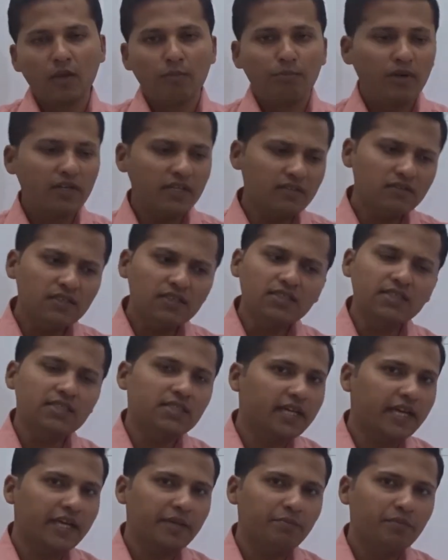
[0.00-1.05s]
But in this
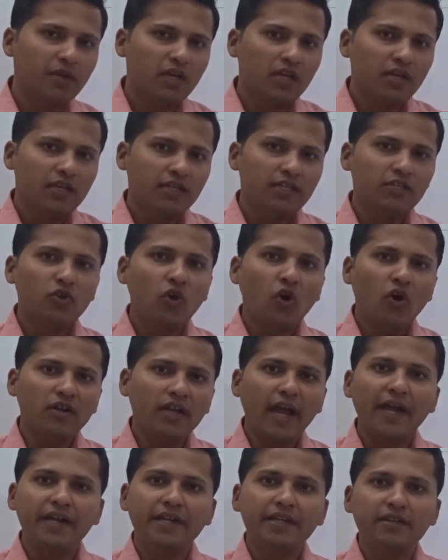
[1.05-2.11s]
time, he got
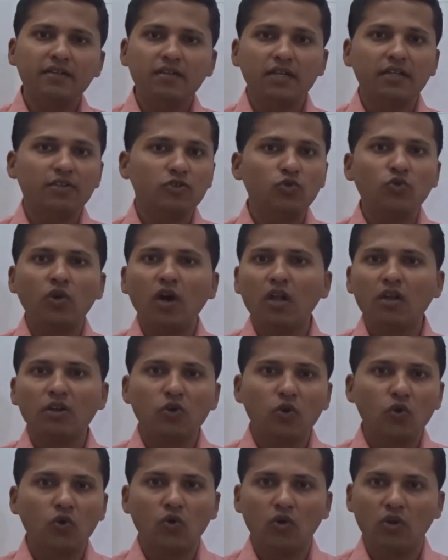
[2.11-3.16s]
addicted to
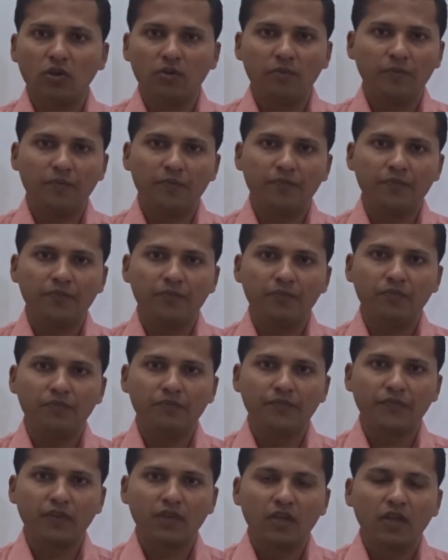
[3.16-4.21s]
alcohol
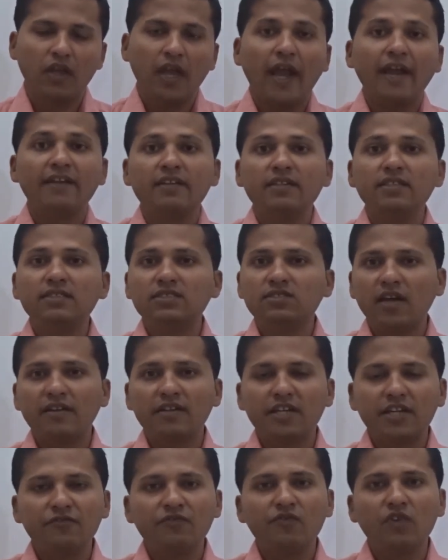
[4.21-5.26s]
and he
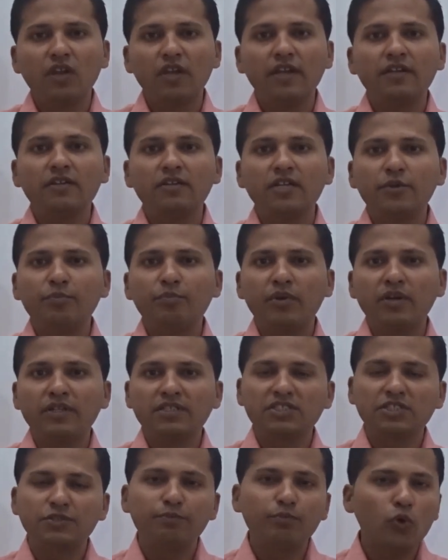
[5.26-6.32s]
started feeling
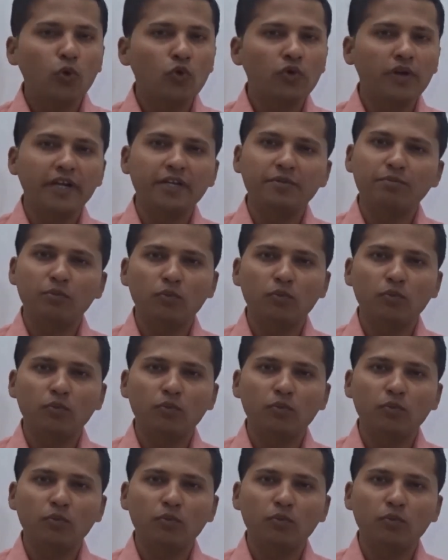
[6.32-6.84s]
depressed more and